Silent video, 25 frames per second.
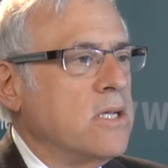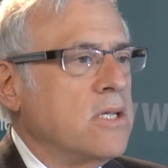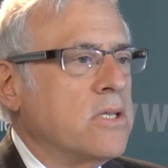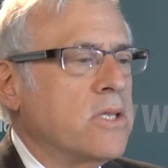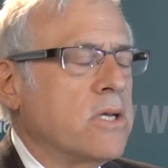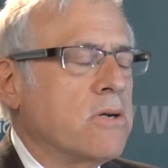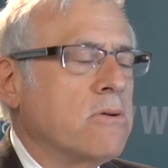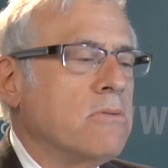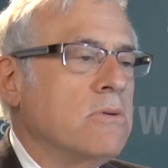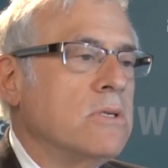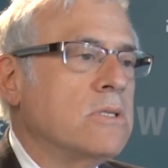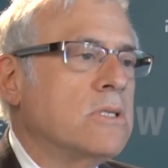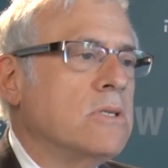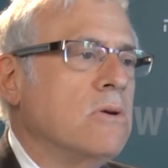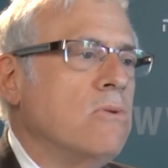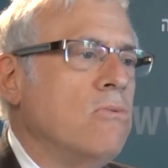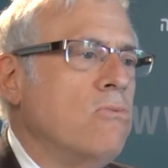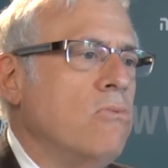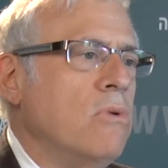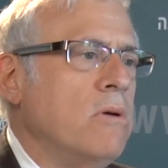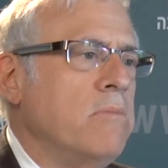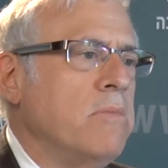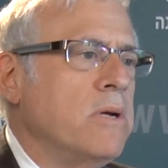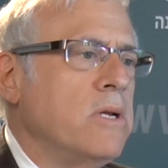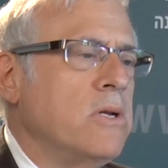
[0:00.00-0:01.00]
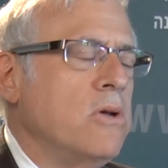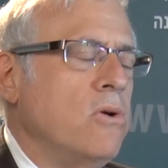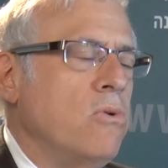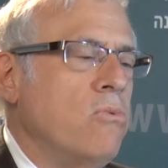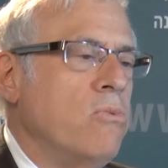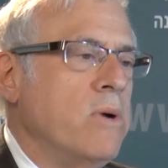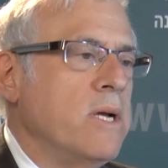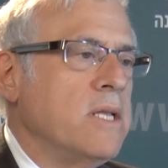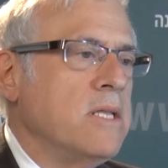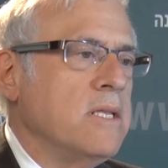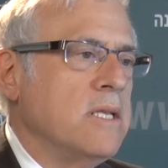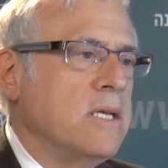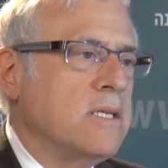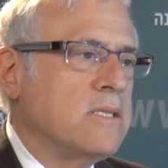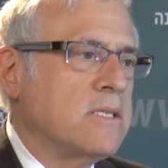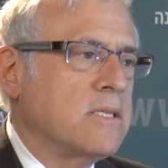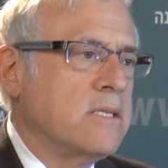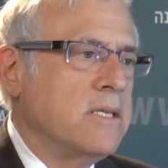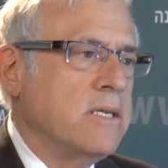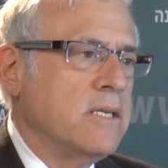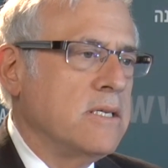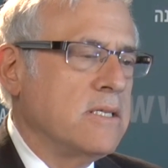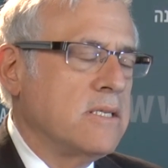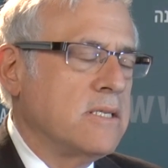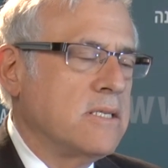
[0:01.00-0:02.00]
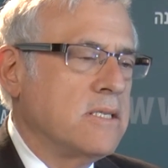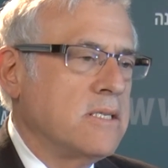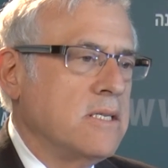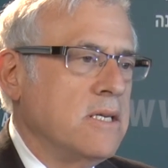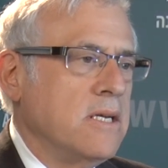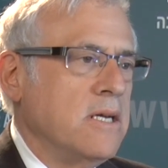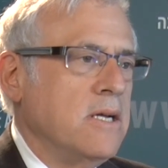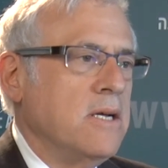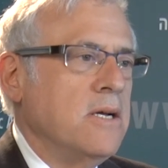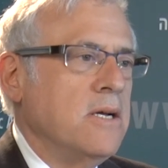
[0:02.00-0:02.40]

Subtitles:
There was a woman who witnessed this,